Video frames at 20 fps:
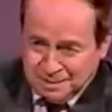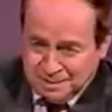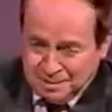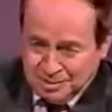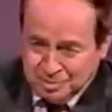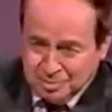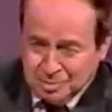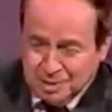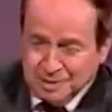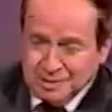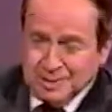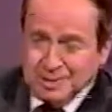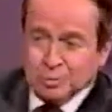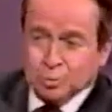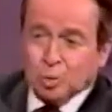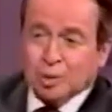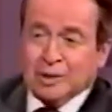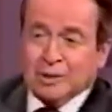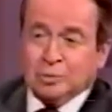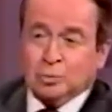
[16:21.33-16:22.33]
This man
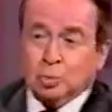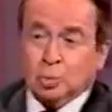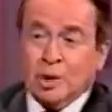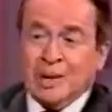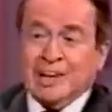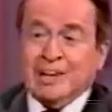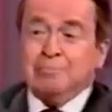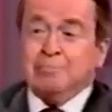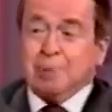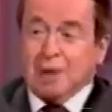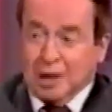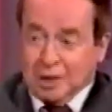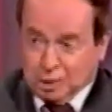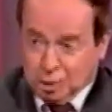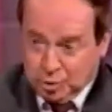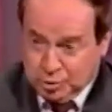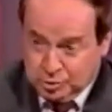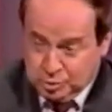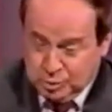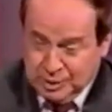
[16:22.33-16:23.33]
named Ray
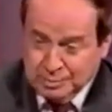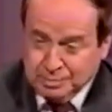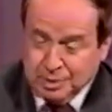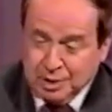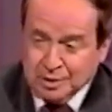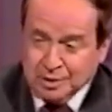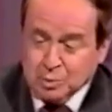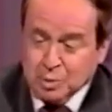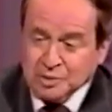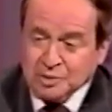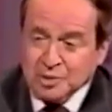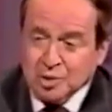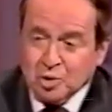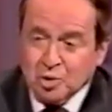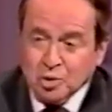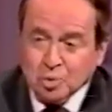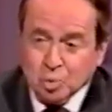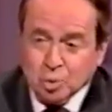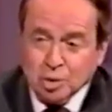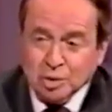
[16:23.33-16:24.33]
Pollard. Ray Pollard wants the
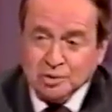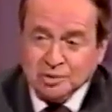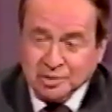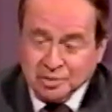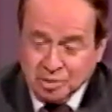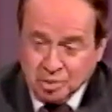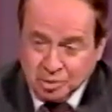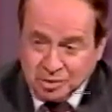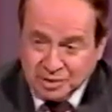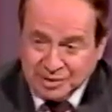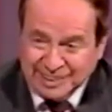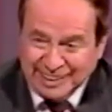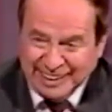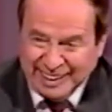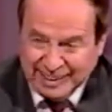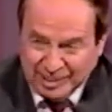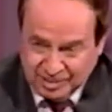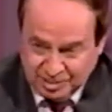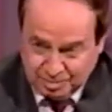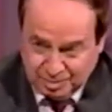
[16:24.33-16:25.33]
whole world to know that the
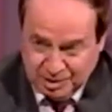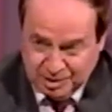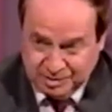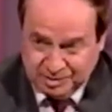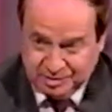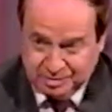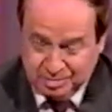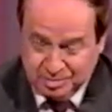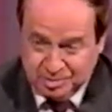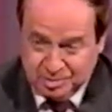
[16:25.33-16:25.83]
Ink Spots,